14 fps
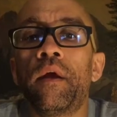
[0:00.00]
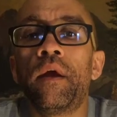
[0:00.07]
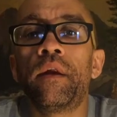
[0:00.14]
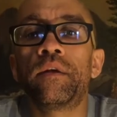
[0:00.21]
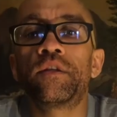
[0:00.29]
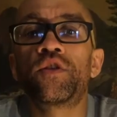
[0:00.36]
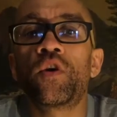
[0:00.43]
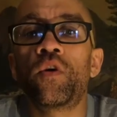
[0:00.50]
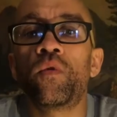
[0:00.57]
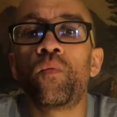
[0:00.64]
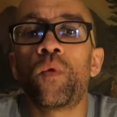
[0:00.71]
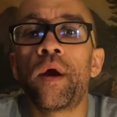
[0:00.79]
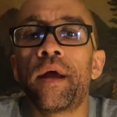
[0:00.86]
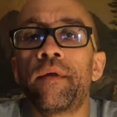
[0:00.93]
in a
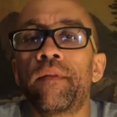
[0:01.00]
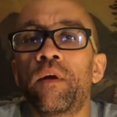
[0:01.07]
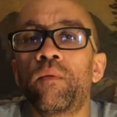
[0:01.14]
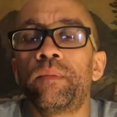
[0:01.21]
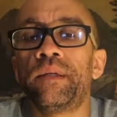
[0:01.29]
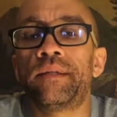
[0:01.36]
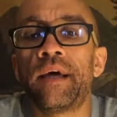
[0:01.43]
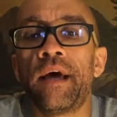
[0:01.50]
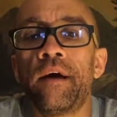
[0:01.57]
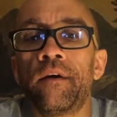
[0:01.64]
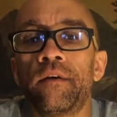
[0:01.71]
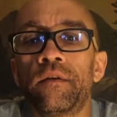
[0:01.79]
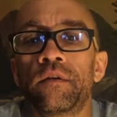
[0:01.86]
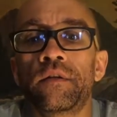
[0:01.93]
certain way, and there will be
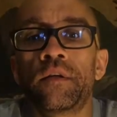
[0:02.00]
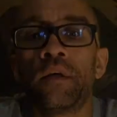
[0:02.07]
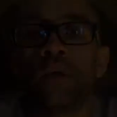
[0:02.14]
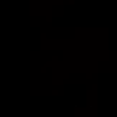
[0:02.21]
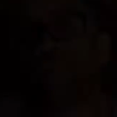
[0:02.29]
tells.